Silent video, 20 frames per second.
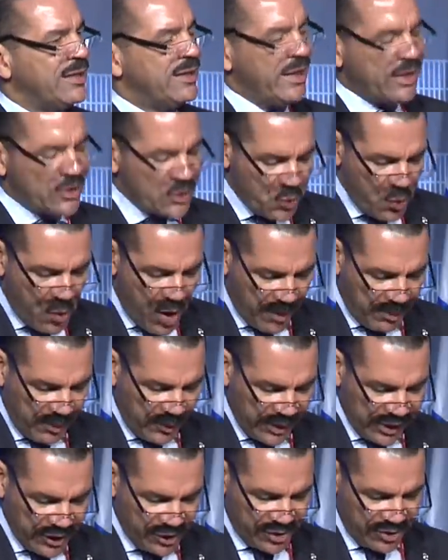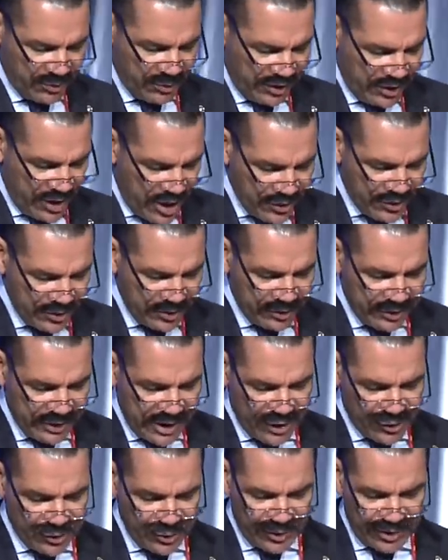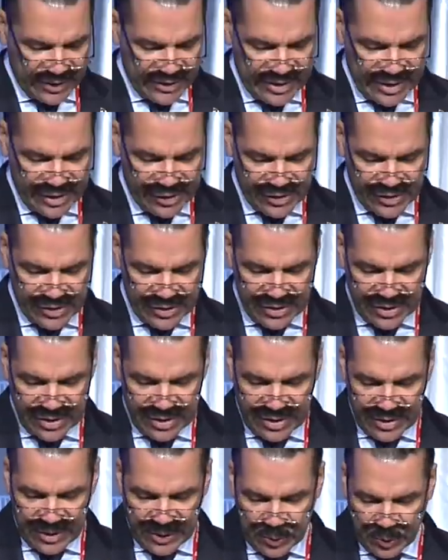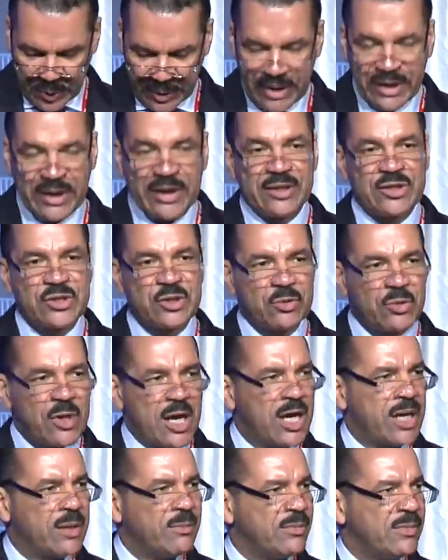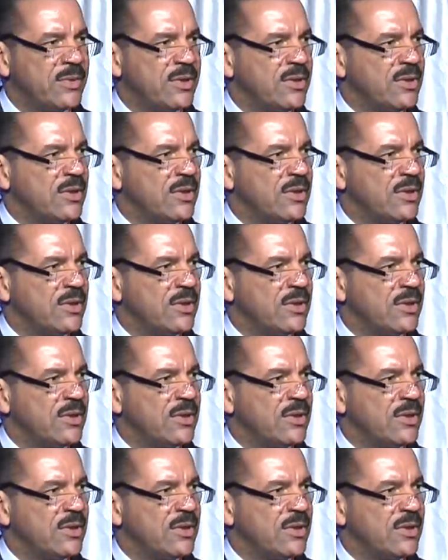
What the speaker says: its cooperation with other international organizations working against crime